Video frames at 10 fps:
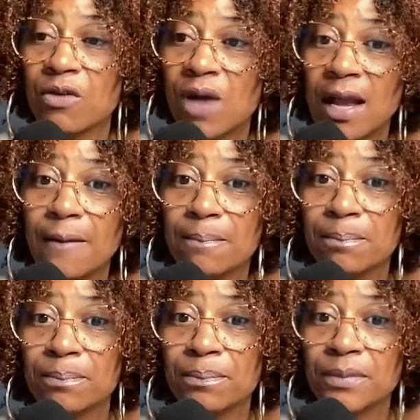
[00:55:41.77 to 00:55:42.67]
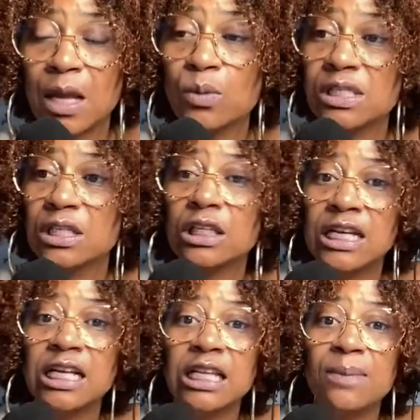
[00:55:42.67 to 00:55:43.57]
Right? They were still
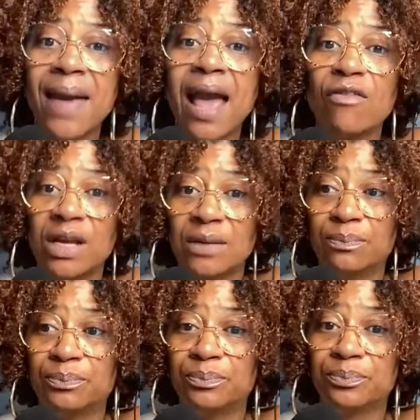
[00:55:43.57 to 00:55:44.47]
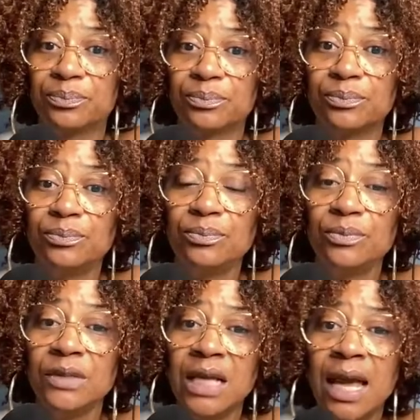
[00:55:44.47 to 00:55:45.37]
legally married.
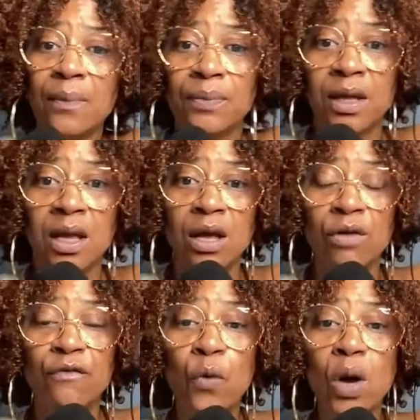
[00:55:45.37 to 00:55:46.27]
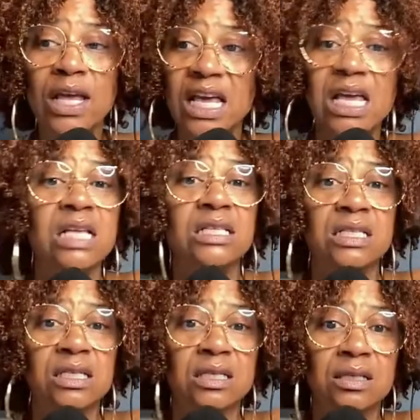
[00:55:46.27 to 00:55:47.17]
Okay? 4
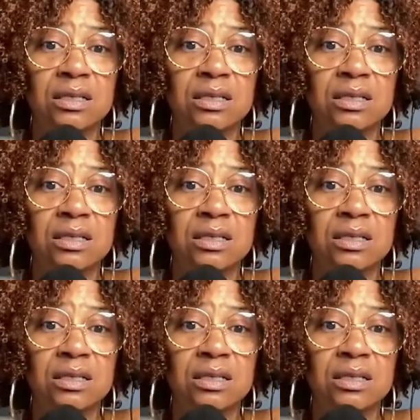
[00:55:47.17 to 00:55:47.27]
kids.